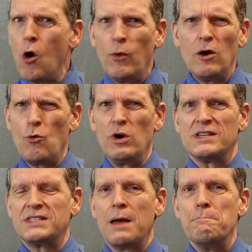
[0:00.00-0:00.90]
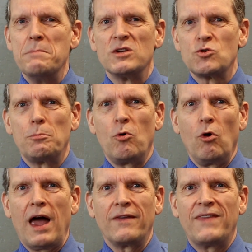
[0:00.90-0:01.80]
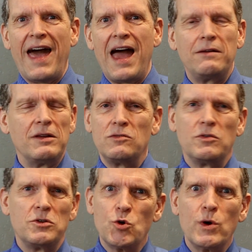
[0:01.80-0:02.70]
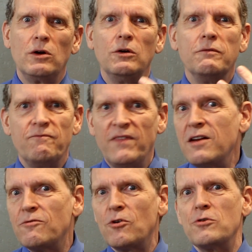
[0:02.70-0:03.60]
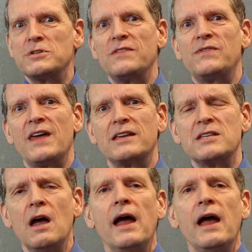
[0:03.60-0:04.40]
We don't want to stay miserable like that, to include fevers and things.